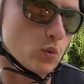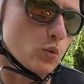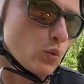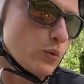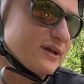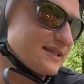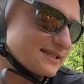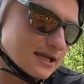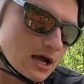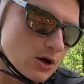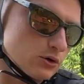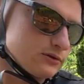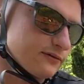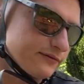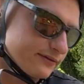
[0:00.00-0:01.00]

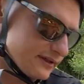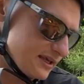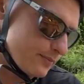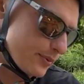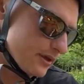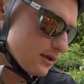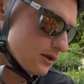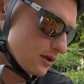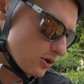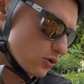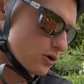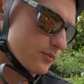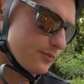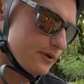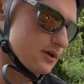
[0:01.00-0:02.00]
without flipping
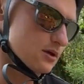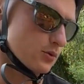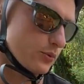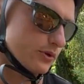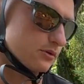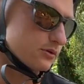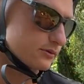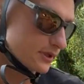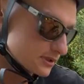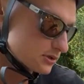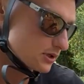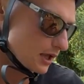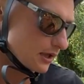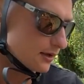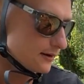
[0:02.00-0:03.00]
your bigger wheel. That's
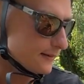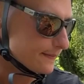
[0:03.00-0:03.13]
okay.